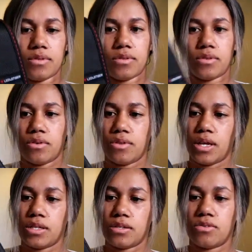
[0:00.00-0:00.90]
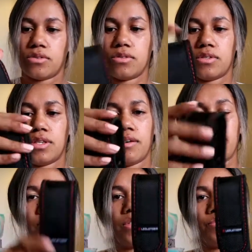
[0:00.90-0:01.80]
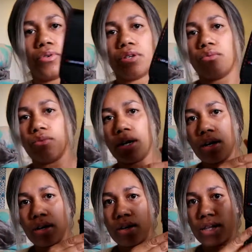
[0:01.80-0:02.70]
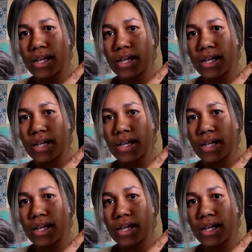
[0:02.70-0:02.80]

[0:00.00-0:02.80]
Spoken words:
So that's good, that fits pretty well.